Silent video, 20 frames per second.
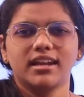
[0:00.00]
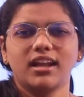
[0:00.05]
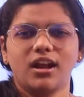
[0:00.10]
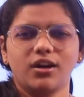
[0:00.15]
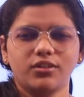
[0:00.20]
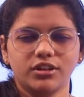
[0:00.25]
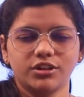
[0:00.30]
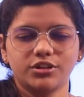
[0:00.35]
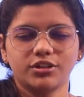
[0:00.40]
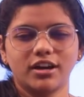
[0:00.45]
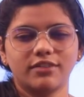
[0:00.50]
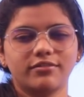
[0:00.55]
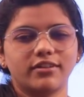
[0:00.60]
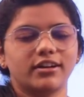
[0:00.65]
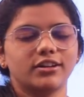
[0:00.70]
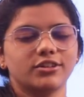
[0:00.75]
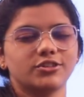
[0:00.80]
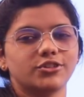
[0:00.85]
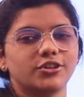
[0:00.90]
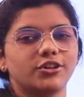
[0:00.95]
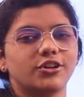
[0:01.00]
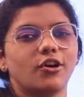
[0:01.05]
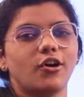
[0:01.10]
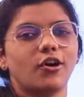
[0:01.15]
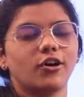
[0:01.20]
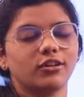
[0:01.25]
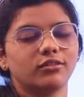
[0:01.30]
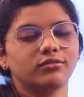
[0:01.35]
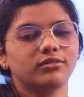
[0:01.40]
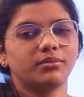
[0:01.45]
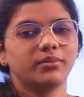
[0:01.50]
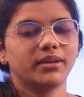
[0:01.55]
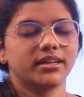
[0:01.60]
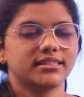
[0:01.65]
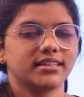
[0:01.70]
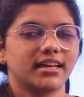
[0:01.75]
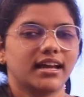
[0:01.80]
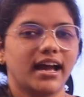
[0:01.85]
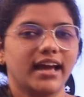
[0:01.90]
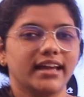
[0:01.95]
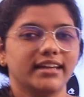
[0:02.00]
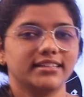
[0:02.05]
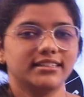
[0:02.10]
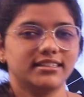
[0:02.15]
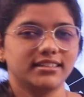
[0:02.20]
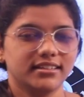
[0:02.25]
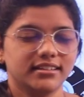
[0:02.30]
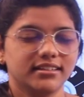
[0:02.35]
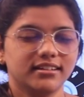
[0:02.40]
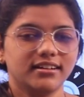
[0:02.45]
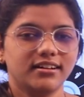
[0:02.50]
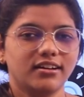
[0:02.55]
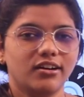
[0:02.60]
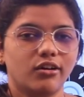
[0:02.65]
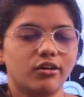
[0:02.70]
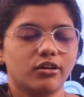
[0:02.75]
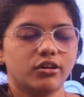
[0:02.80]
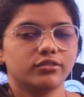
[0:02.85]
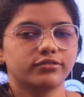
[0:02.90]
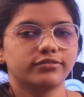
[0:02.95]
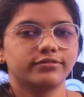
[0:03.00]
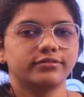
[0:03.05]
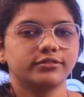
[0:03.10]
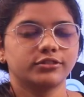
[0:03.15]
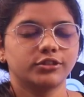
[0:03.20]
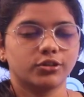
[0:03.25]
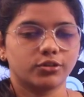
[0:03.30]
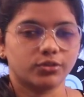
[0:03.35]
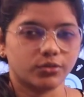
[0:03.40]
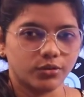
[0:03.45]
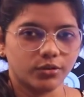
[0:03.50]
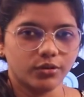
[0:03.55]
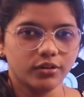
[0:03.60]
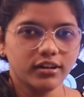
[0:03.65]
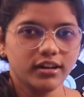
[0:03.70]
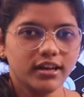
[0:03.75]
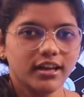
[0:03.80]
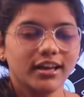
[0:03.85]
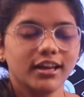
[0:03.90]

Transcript: Now that you have understood all of the basic idea of the role,